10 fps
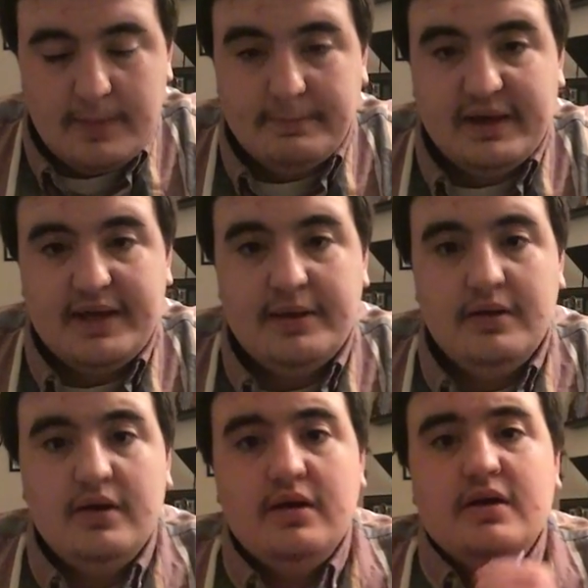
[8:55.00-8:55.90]
But
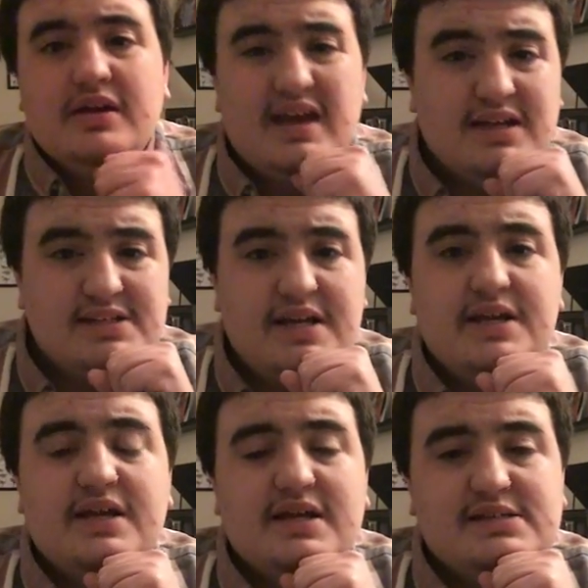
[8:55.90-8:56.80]
yeah,
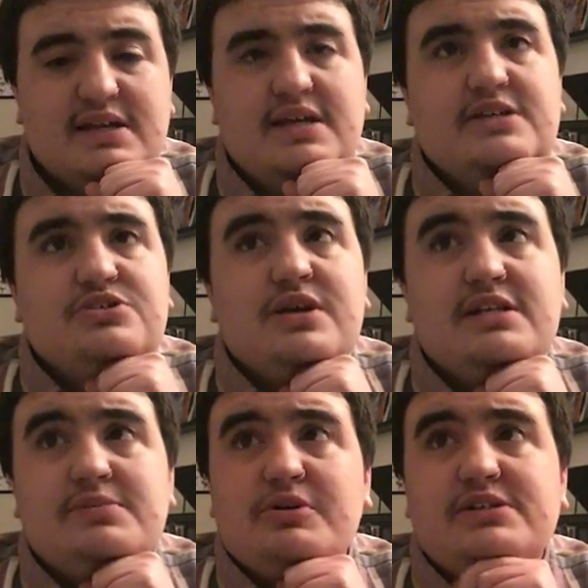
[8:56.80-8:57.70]
dating as a
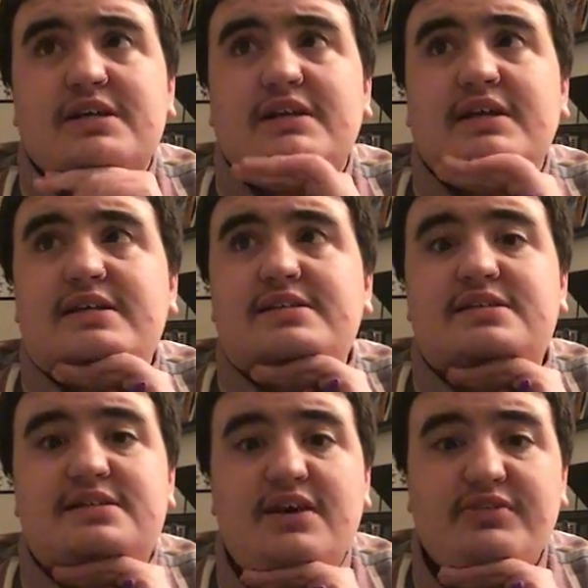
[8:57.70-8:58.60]
trans person
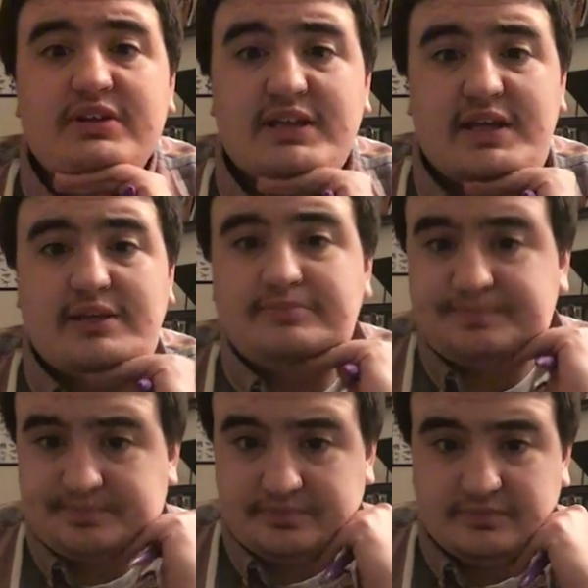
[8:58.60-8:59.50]
is definitely
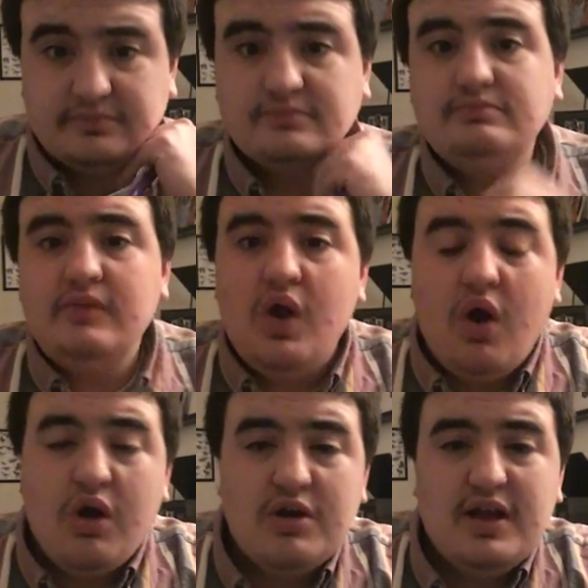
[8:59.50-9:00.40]

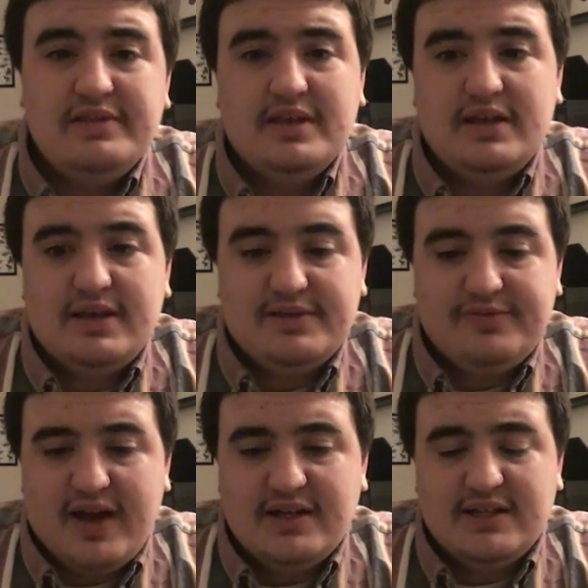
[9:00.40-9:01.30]
hard and then
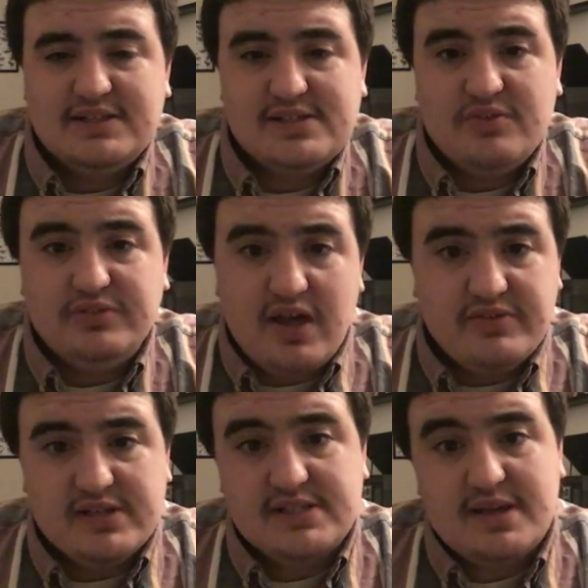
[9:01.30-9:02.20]
finding self-love
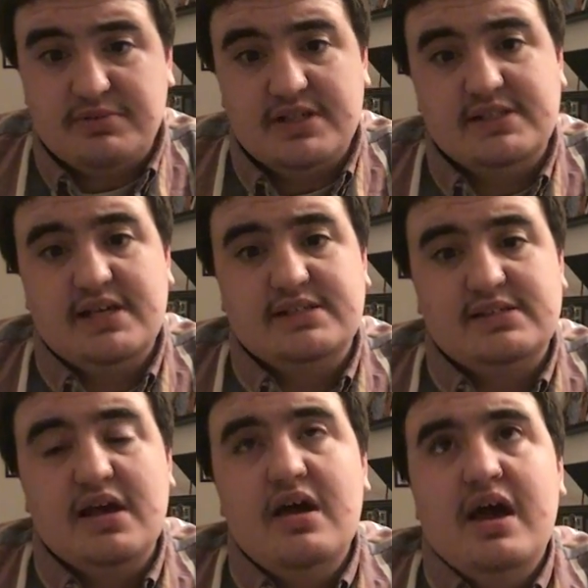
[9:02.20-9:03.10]
and acceptance
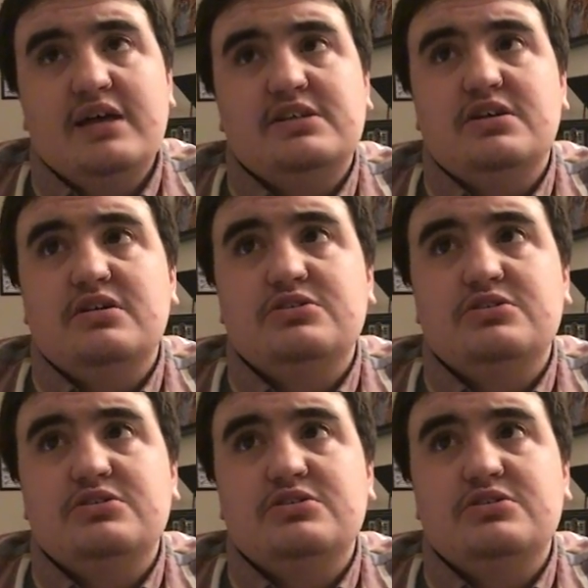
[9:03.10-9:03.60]
as as a